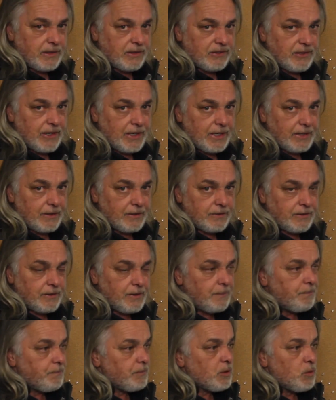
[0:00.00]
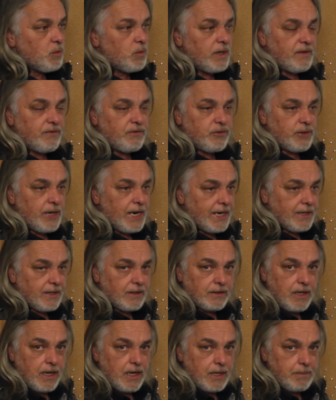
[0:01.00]
the science. We've drank
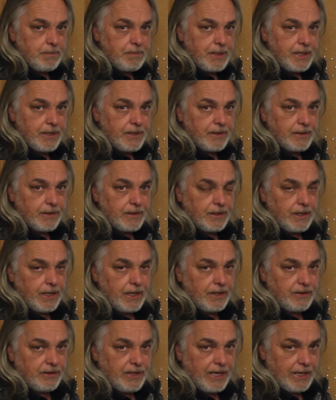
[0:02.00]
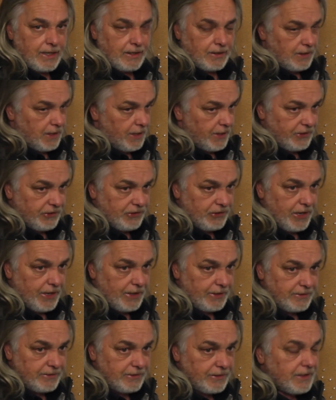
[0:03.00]
a lot of beer and taken a lot of
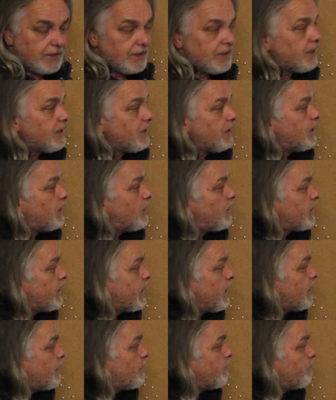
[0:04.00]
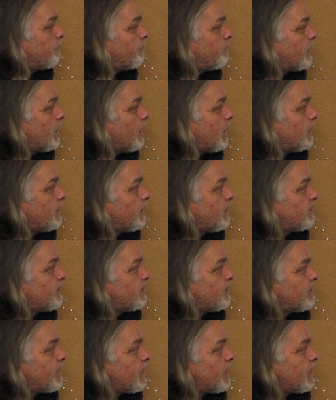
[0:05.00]
shots. Okay? And this is